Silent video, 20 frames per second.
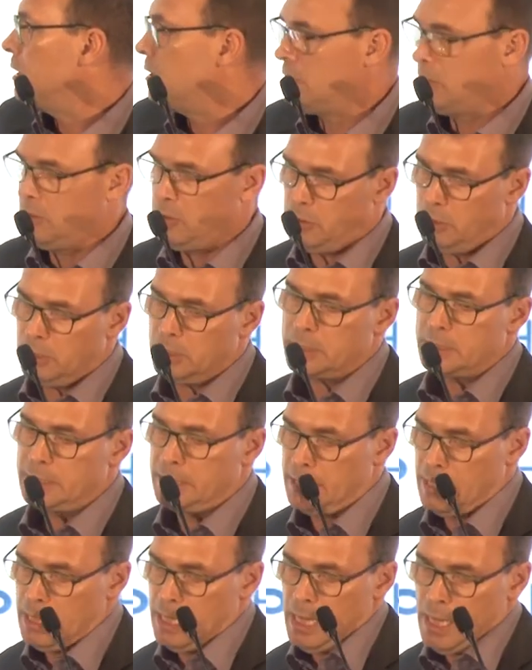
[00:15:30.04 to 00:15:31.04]
called
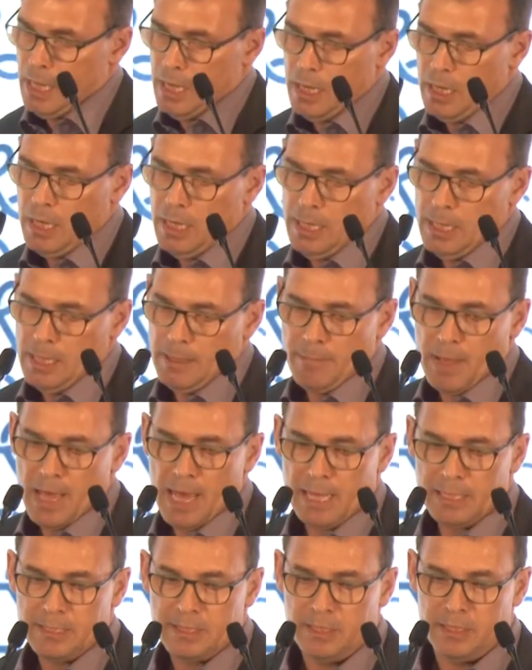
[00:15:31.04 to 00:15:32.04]
um,
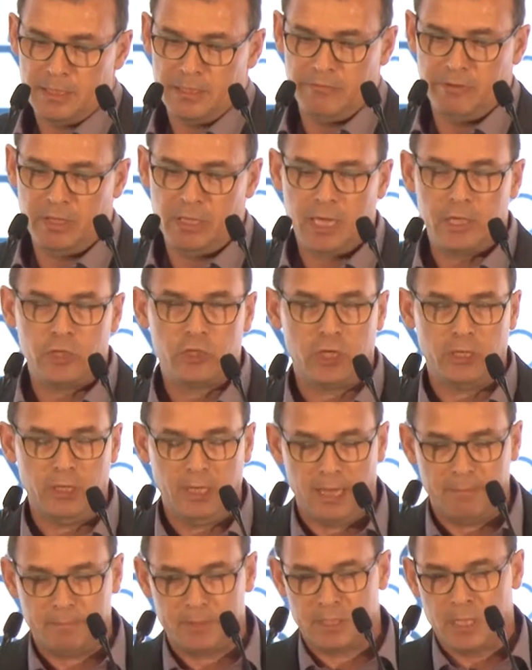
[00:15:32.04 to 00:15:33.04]
Hazard Evaluation
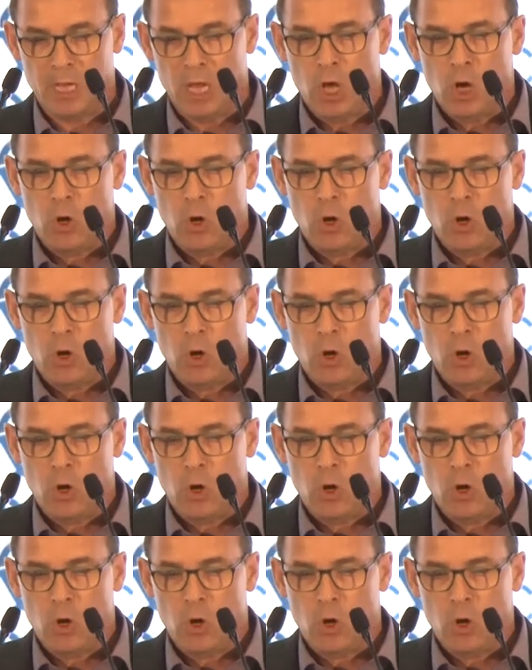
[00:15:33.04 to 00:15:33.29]
Labs.